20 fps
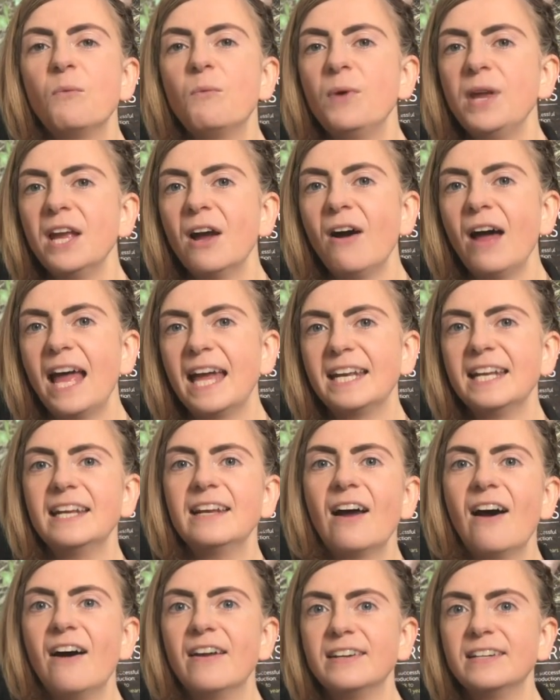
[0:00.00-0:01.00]
we are
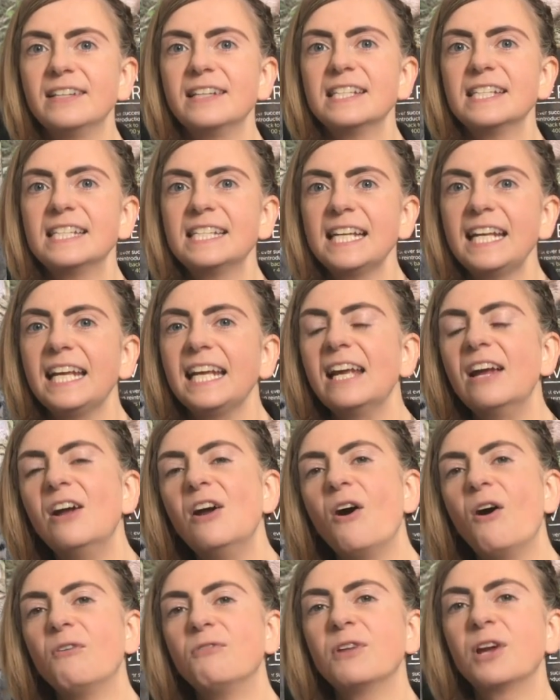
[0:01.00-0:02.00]
headed under the sea
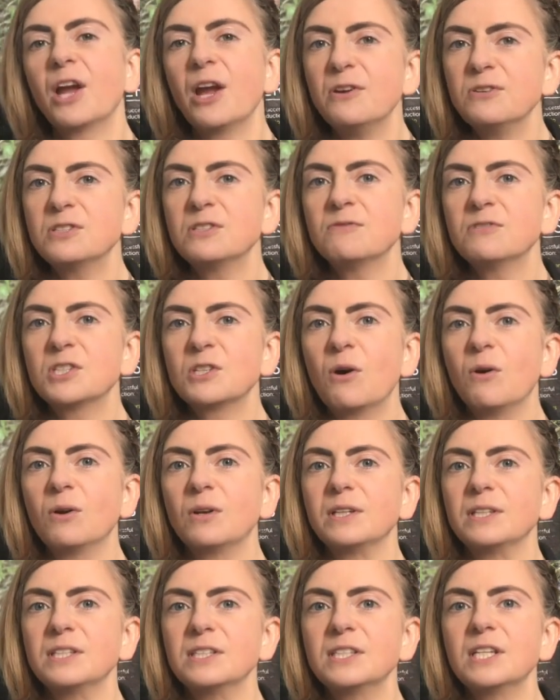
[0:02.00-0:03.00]
off the coast of
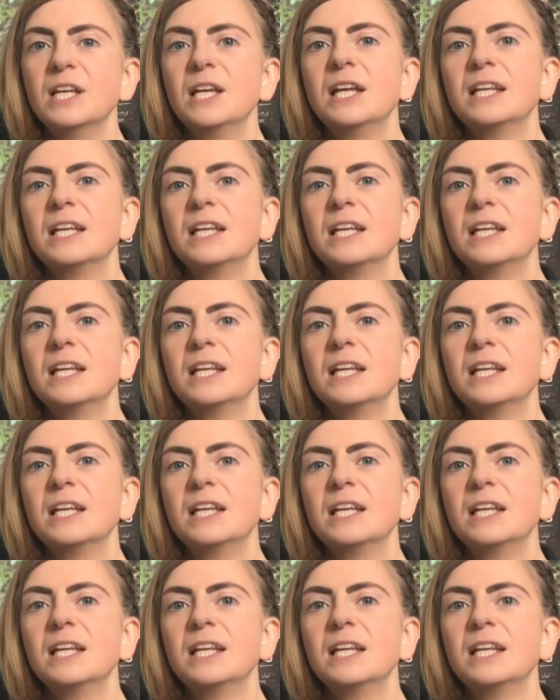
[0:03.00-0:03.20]
Scotland